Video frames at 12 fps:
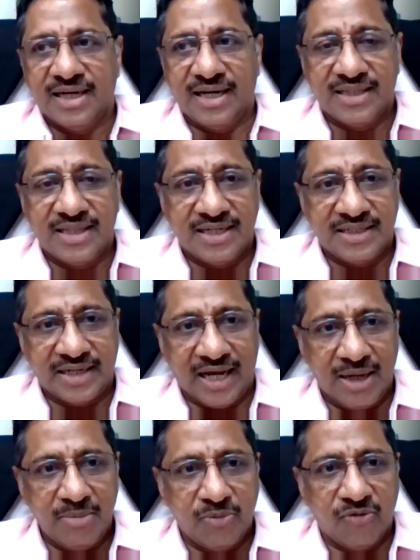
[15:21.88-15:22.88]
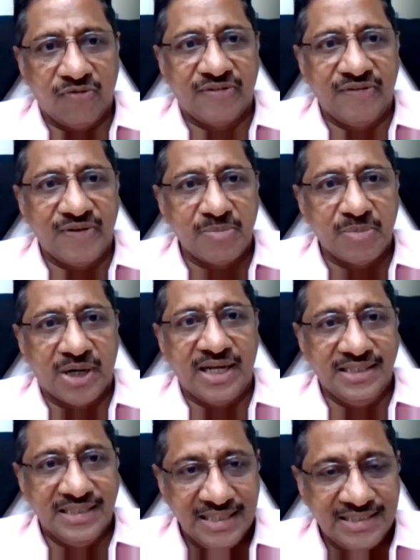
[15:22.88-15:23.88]
at the time of giving money
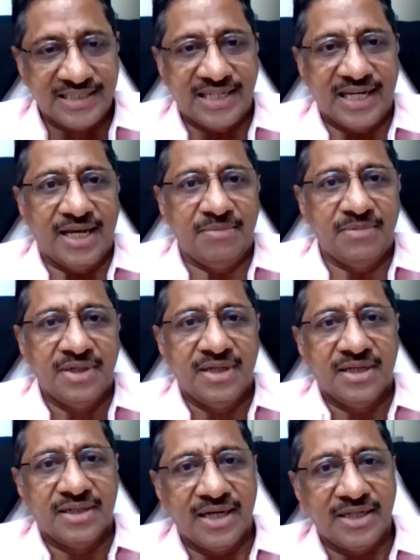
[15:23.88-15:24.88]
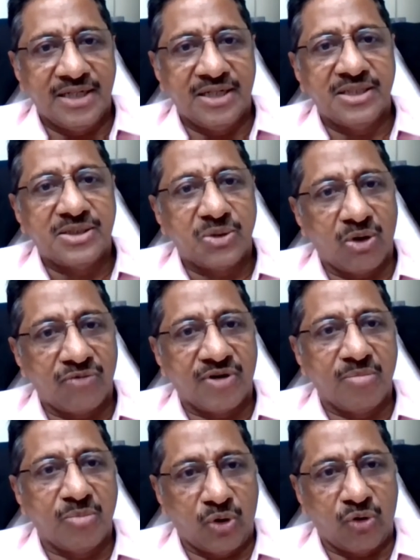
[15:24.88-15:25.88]
each time that it is not
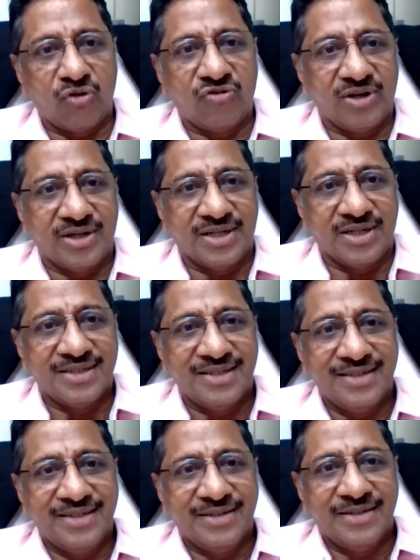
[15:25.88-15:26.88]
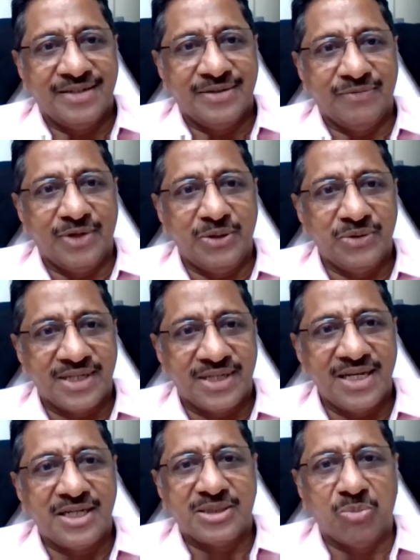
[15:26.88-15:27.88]
from borrowed fund. When you
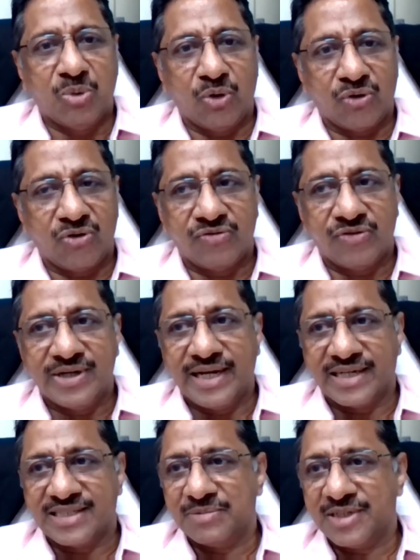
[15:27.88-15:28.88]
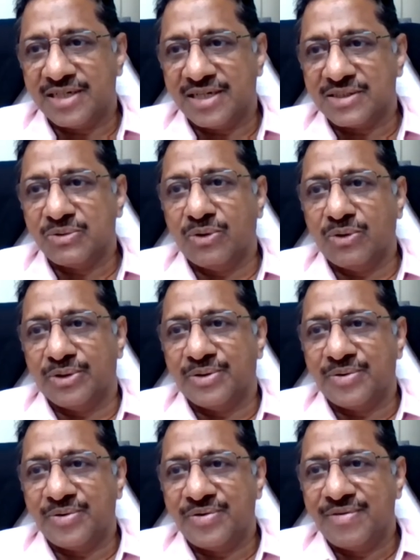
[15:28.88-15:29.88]
say it is borrowed fund, exemption has gone.
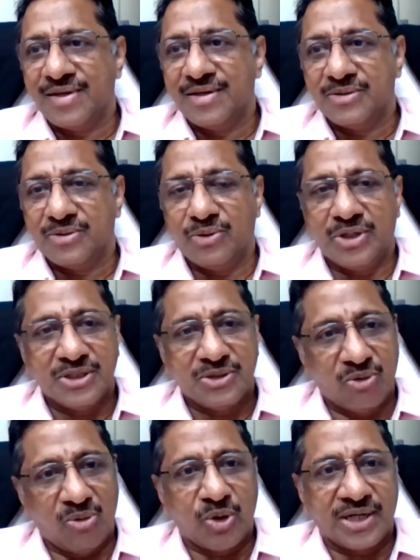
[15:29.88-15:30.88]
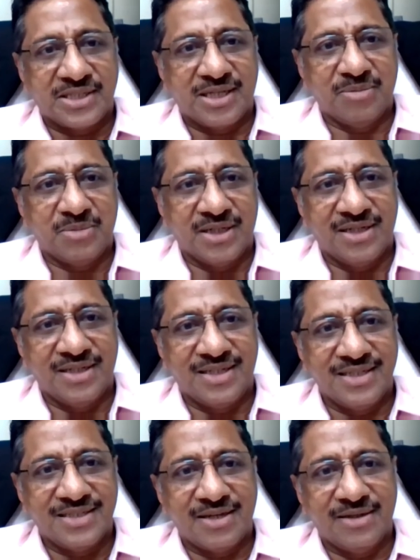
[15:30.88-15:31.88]
So it is no more exempted. It
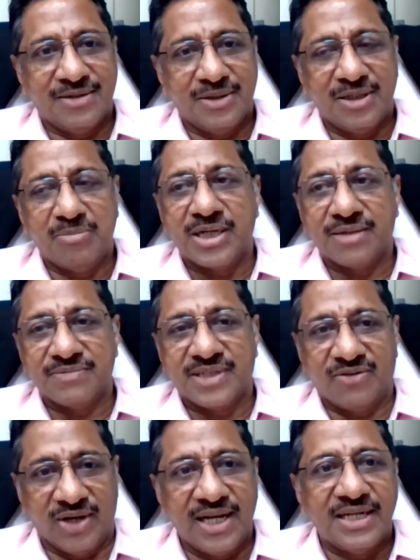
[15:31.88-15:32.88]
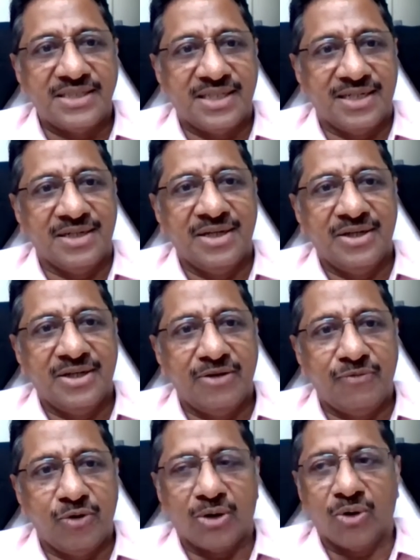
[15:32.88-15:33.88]
is a, it becomes a violation
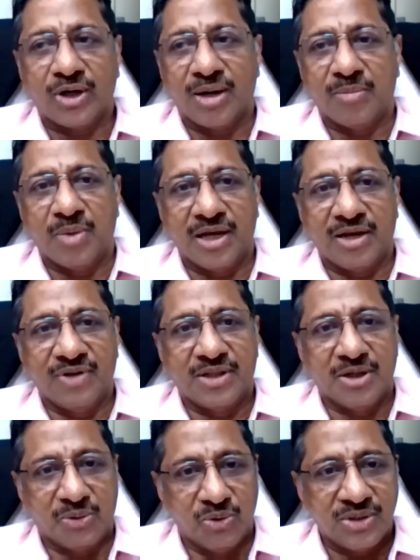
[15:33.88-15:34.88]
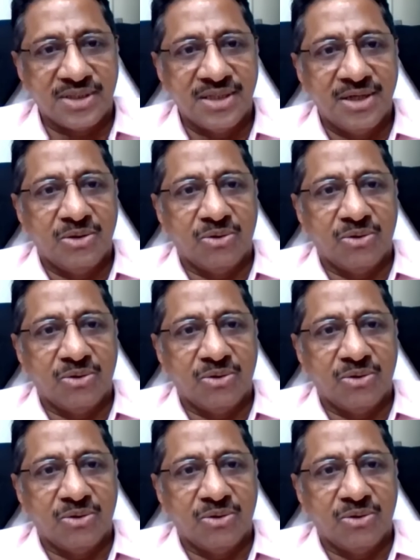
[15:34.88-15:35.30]
if you are not complying with the rules